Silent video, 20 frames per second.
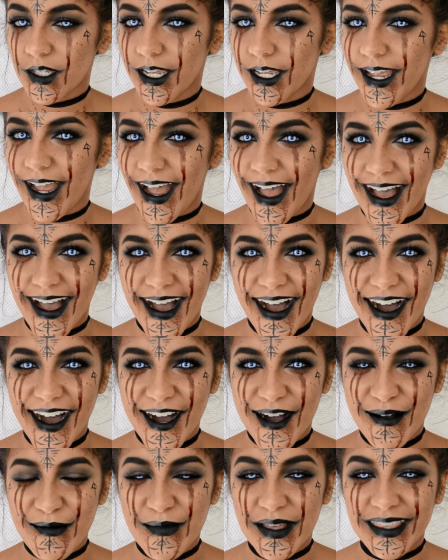yeah,
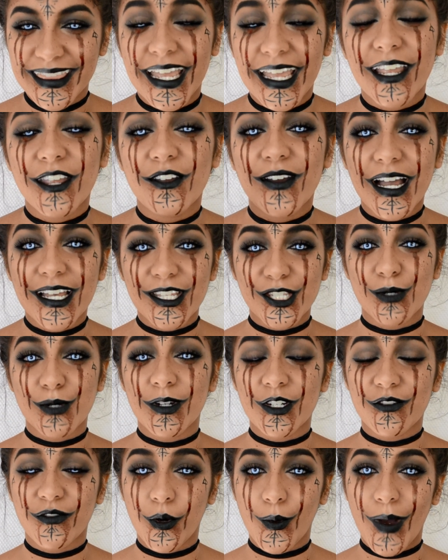thank you guys so
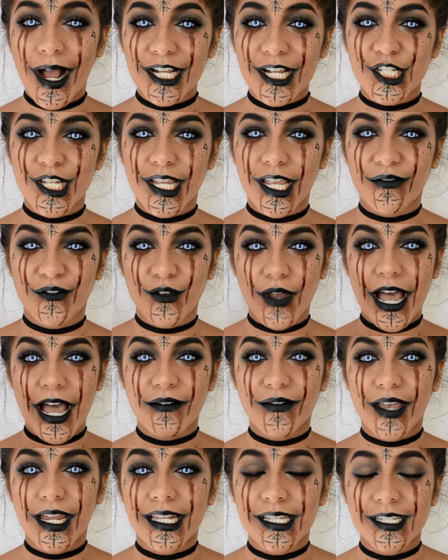much for watching. If you
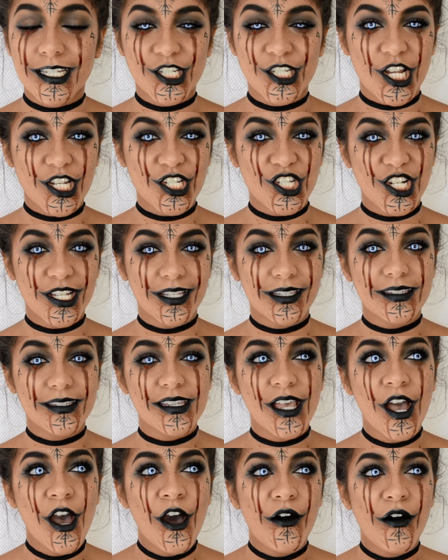have any
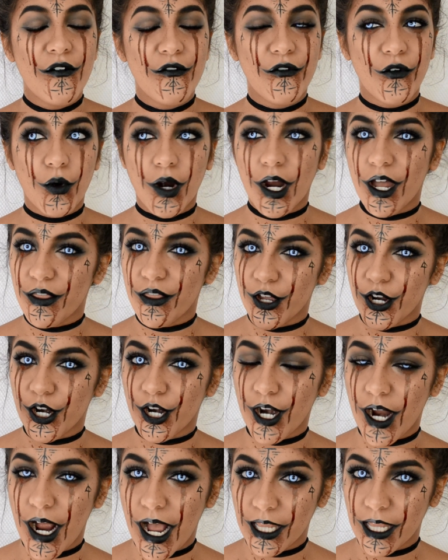suggestions for other
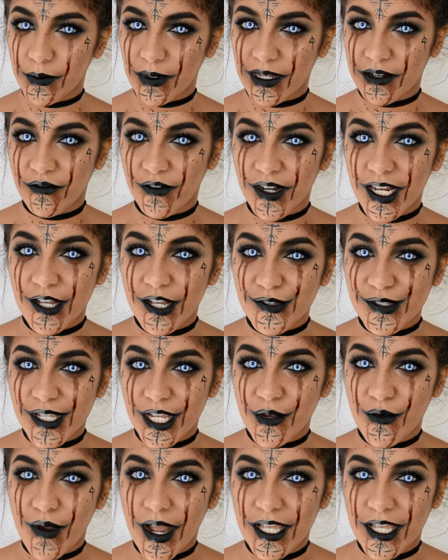Halloween videos
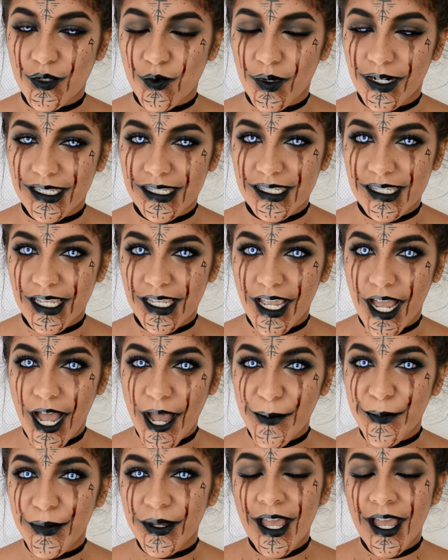that you guys want to see
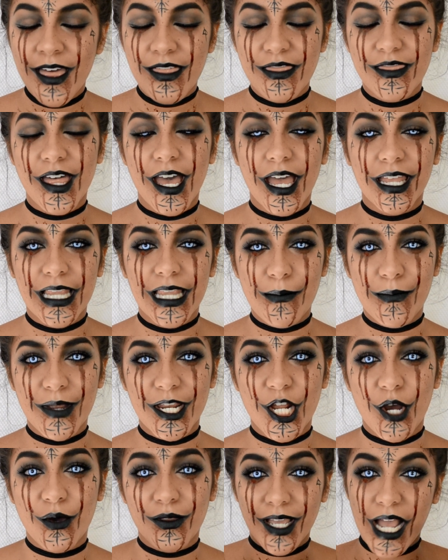up, then let me
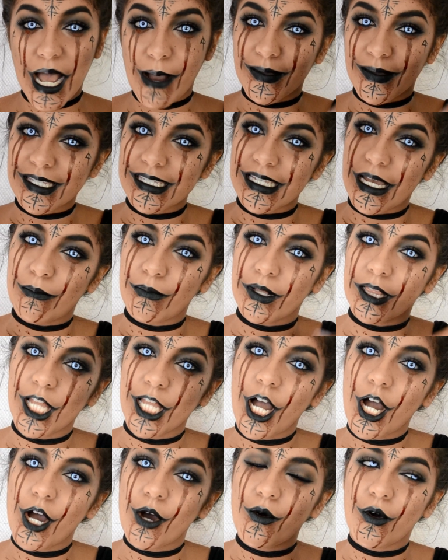know in the comments down
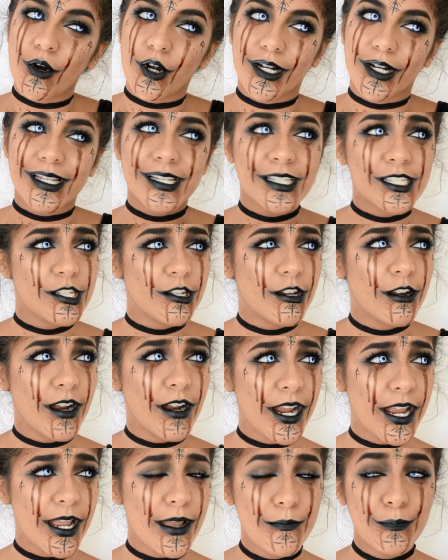below, or on
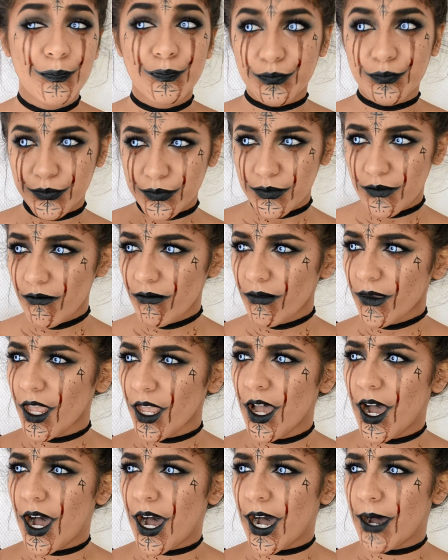Instagram,
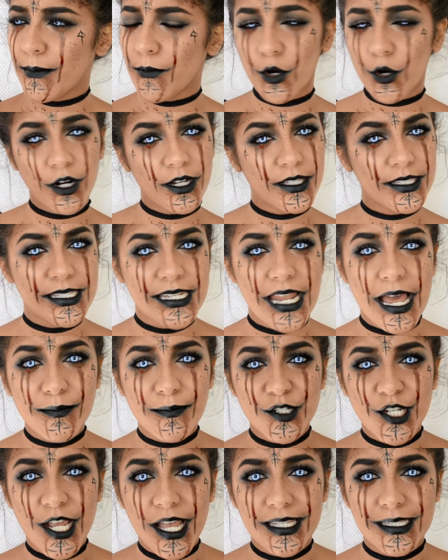or on
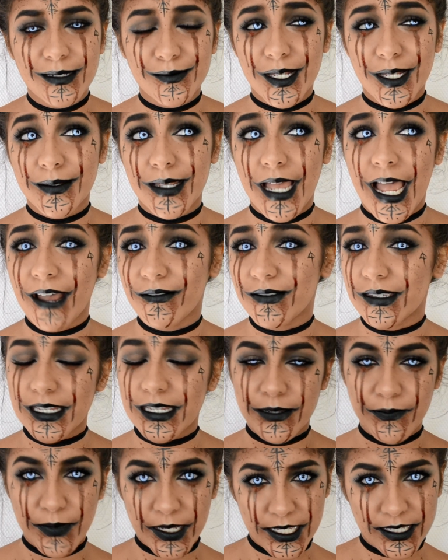Snapchat. Sometimes I have
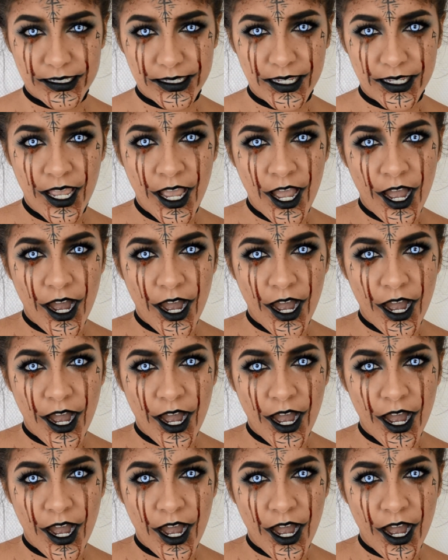sneak peeks